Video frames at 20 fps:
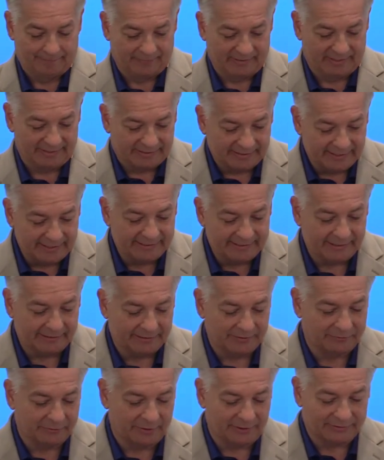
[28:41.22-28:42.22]
It's easy
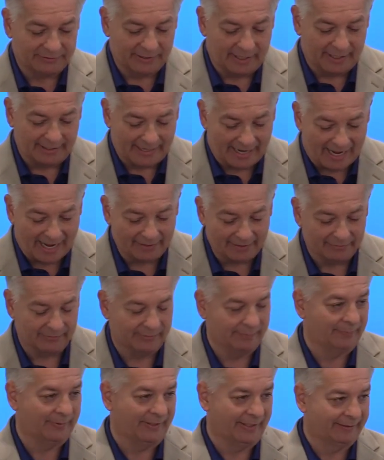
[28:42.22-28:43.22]
to trust God out of
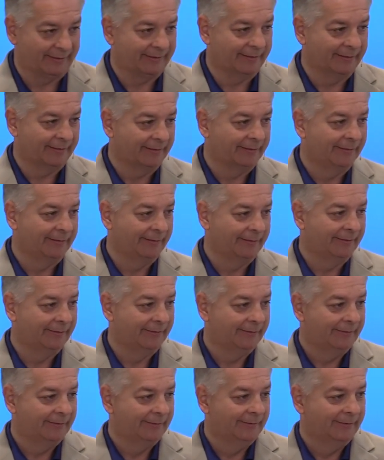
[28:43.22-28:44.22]
the pit.
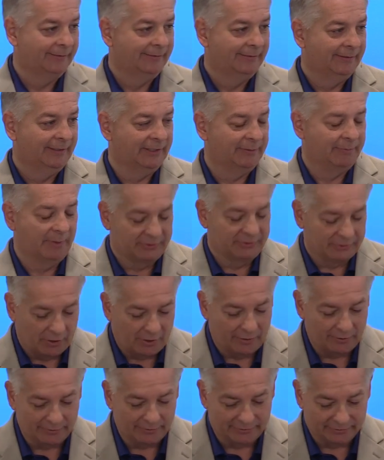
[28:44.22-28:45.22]
It's much
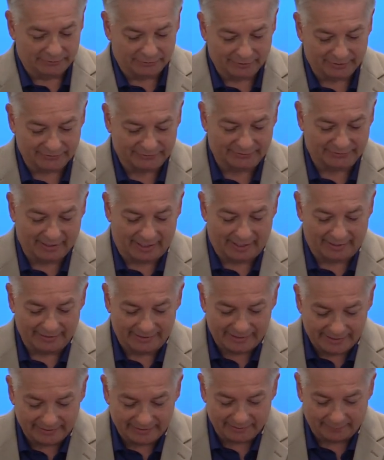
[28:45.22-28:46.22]
harder to trust God
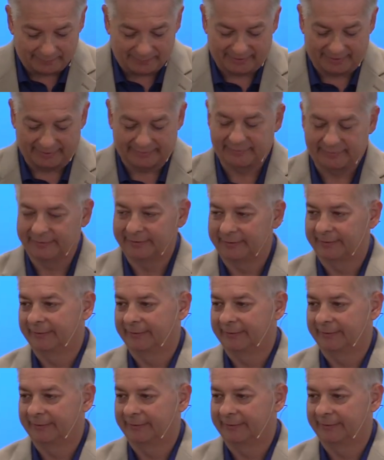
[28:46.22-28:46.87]
in the pit.